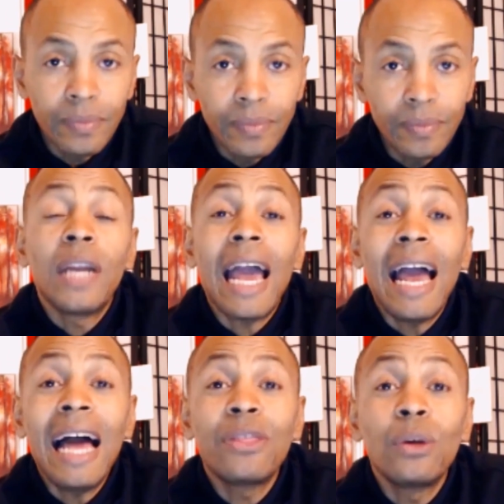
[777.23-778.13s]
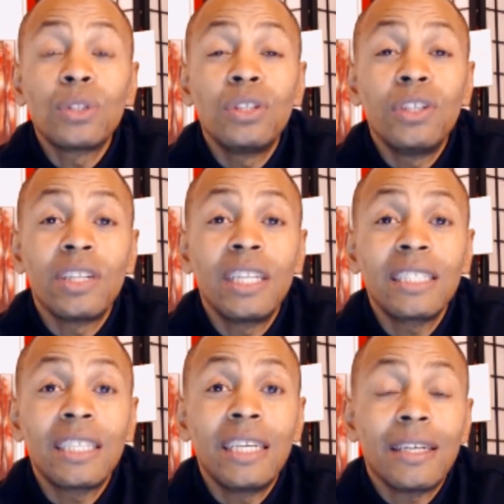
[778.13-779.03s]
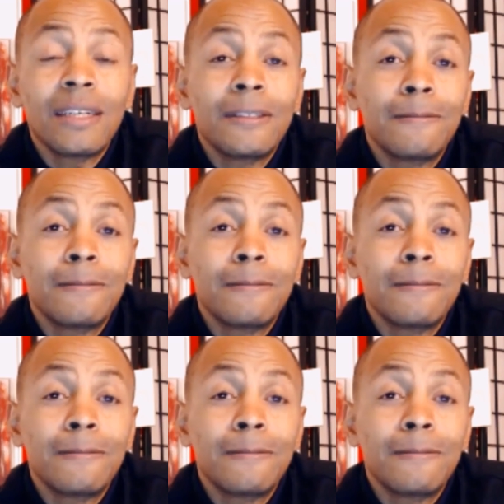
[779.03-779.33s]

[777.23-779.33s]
And you want to add those to your listing.